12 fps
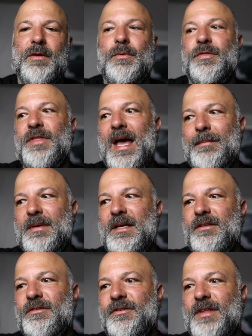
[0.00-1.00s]
What that
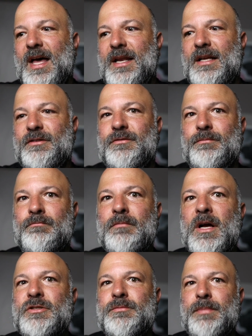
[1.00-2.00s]
means is that it's
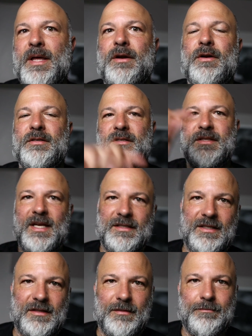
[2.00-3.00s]
much better at
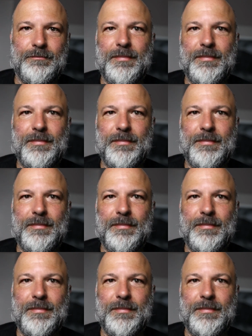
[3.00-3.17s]
detecting the